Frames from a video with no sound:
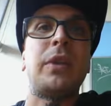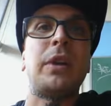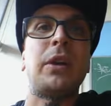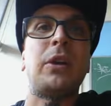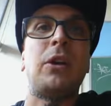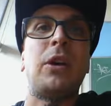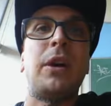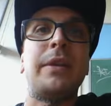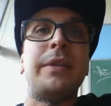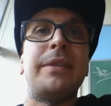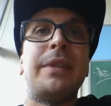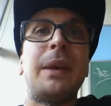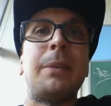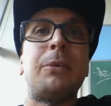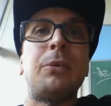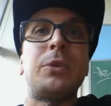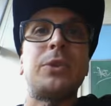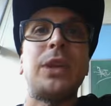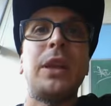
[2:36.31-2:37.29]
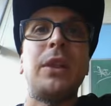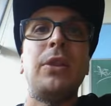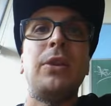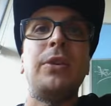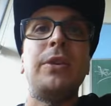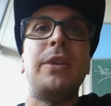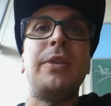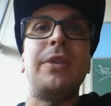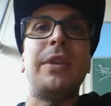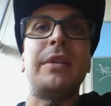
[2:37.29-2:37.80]
on a concept which I
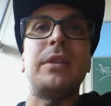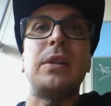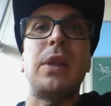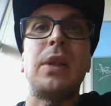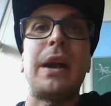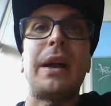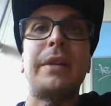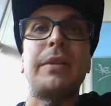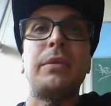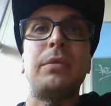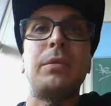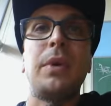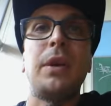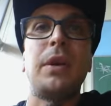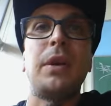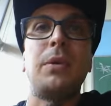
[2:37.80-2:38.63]
learned in this class,